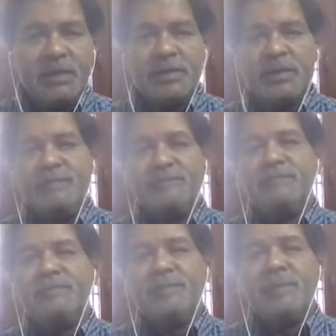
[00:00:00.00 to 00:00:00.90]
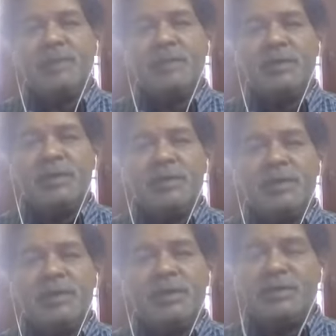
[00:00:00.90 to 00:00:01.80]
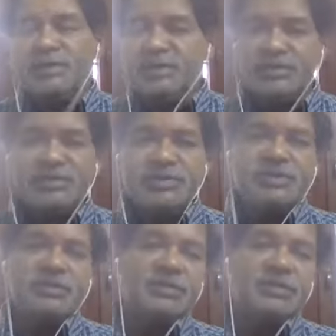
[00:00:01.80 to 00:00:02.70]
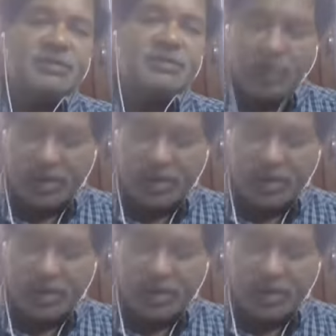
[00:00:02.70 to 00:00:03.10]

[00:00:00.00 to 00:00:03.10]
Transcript: Okay. And this income